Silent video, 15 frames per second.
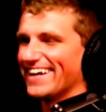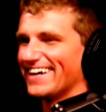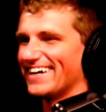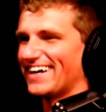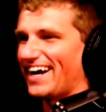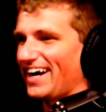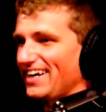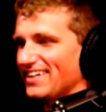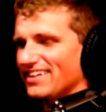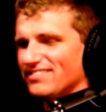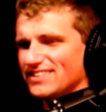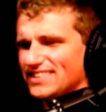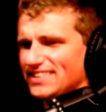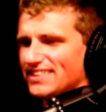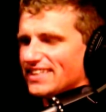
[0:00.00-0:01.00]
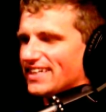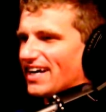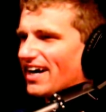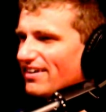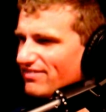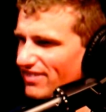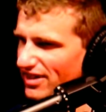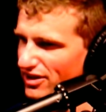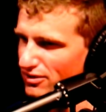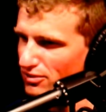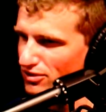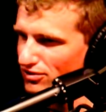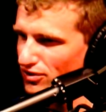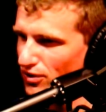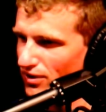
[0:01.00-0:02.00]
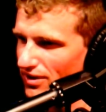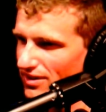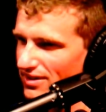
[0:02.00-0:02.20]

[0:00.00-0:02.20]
And I had never seen The Godfather before.